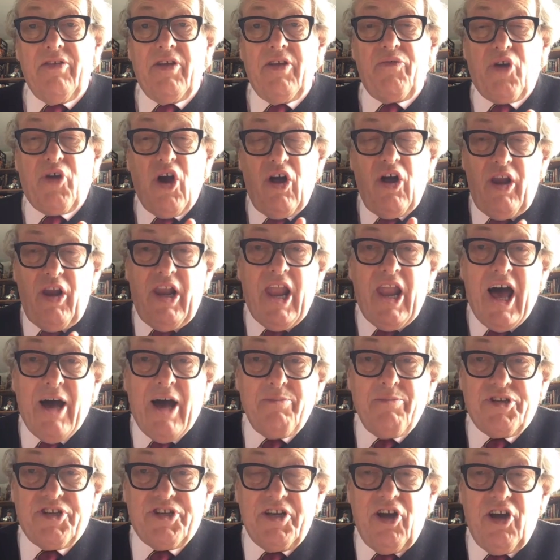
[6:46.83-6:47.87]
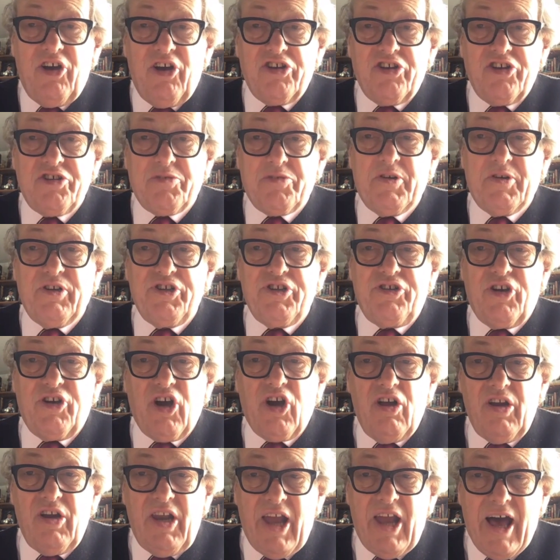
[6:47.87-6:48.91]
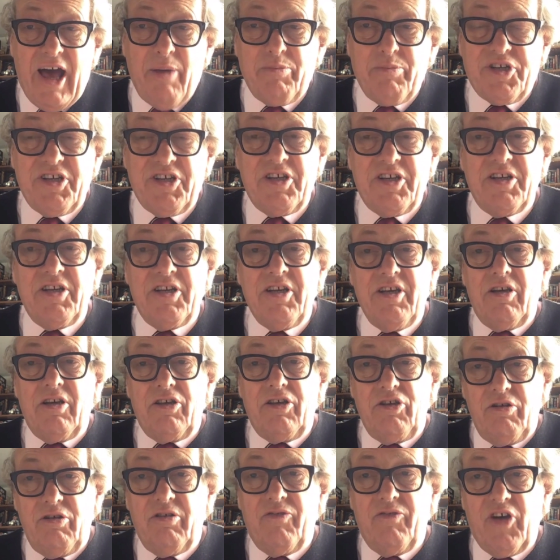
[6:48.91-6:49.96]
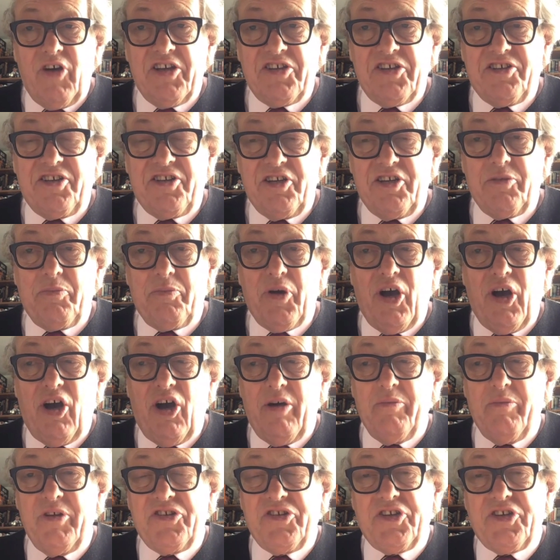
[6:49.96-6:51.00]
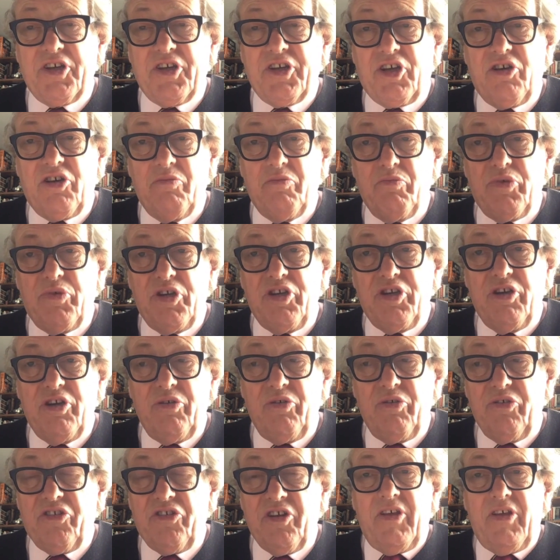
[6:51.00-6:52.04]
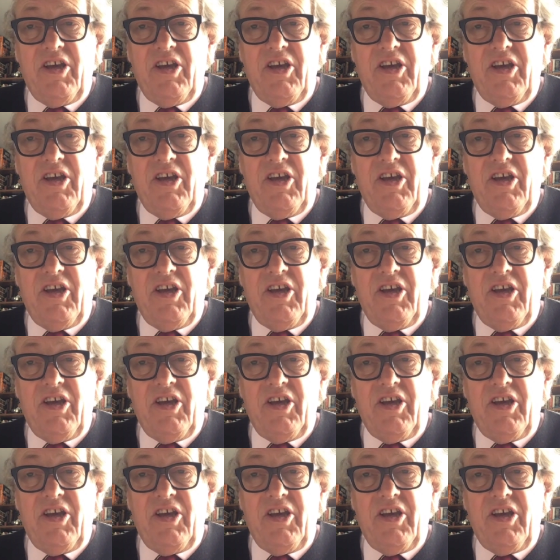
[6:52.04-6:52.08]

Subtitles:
They've got labs in hospitals. You've got labs in university departments that can be used.